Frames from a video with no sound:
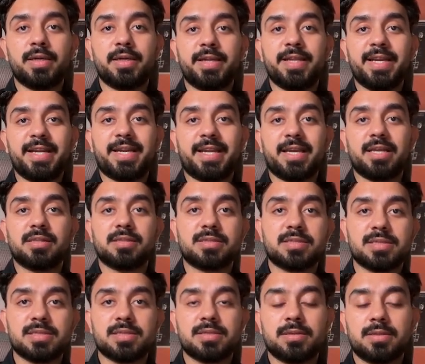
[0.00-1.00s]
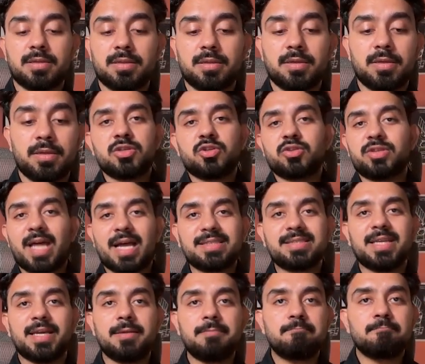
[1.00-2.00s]
details. So
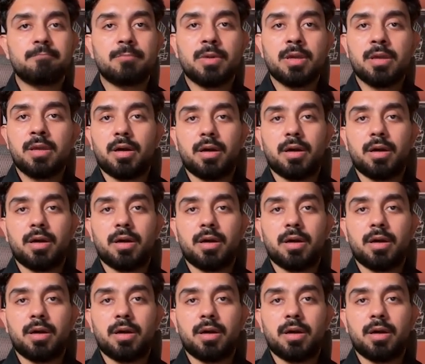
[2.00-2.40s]
that's it.